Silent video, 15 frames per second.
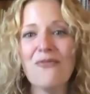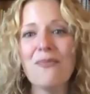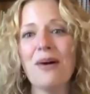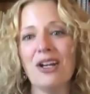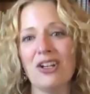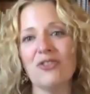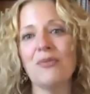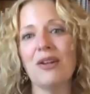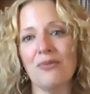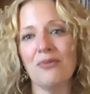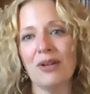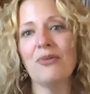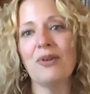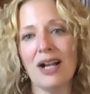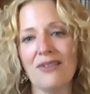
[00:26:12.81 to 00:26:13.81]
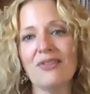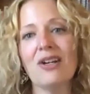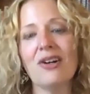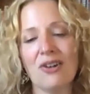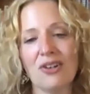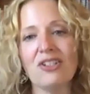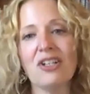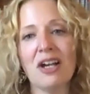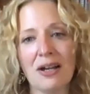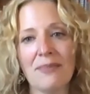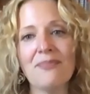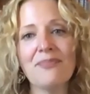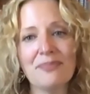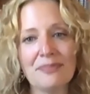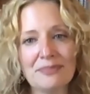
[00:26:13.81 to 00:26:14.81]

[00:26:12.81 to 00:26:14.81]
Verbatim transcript: punishment when we're having a hard time